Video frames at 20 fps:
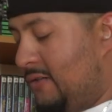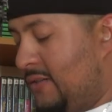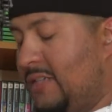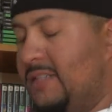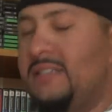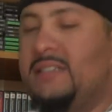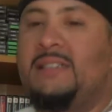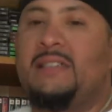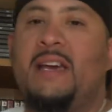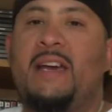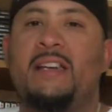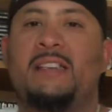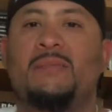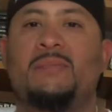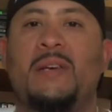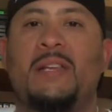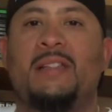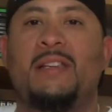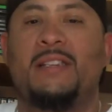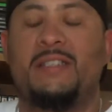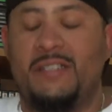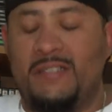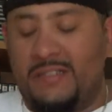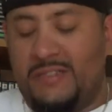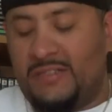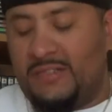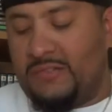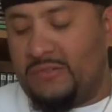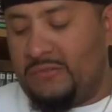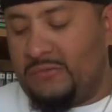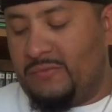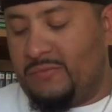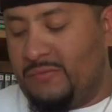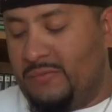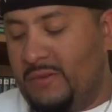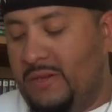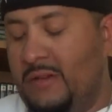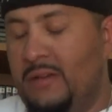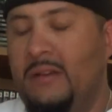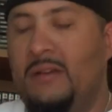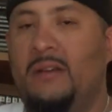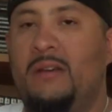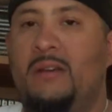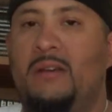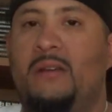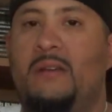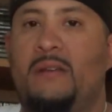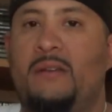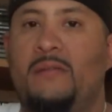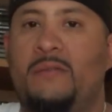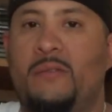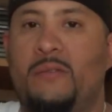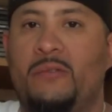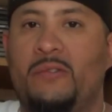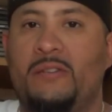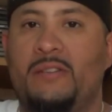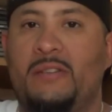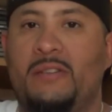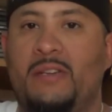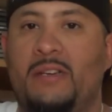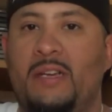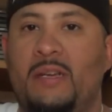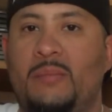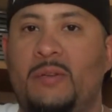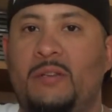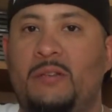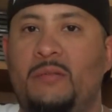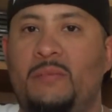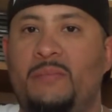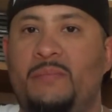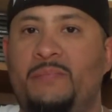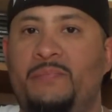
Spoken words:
This is X-Men Legends 2, of course, on the GameCube.